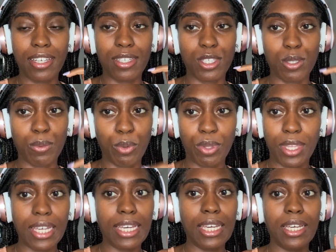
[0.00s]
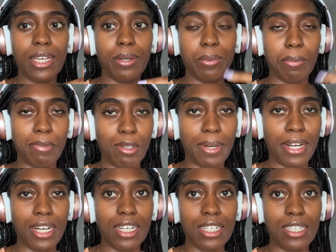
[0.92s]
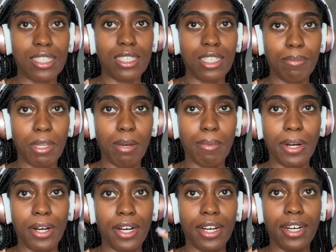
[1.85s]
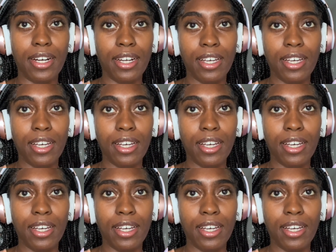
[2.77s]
smoothie with blueberries peanut butter